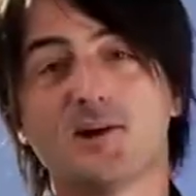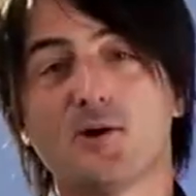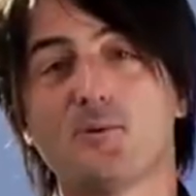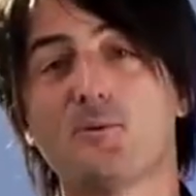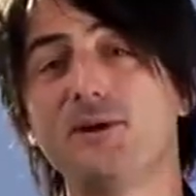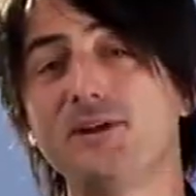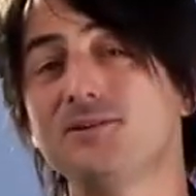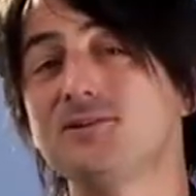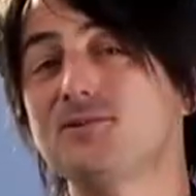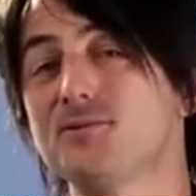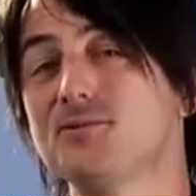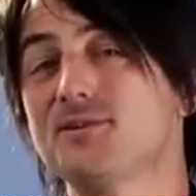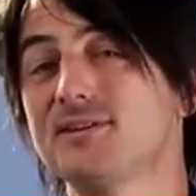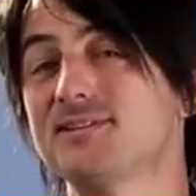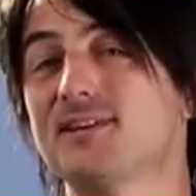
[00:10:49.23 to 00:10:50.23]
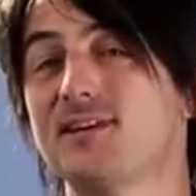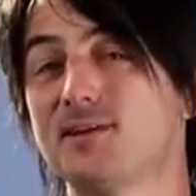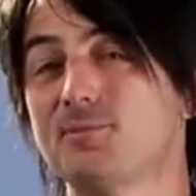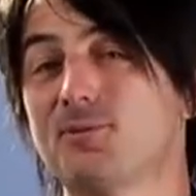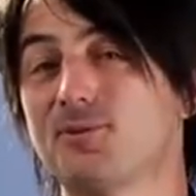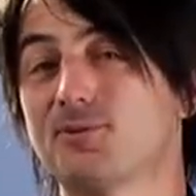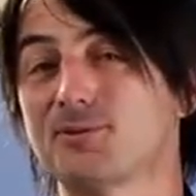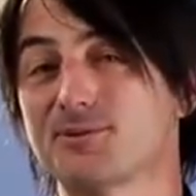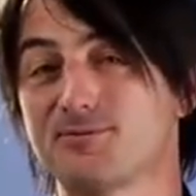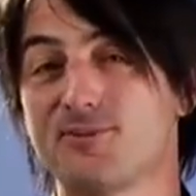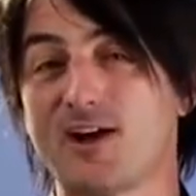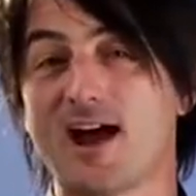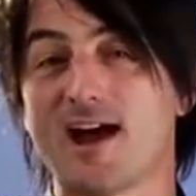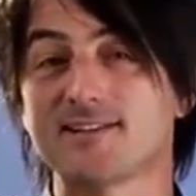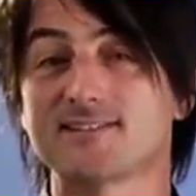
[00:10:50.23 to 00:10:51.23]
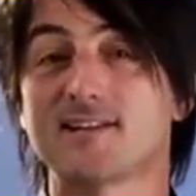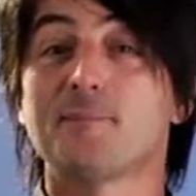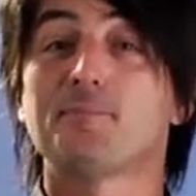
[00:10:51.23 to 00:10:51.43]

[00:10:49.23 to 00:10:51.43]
We knew this keyboard was fast,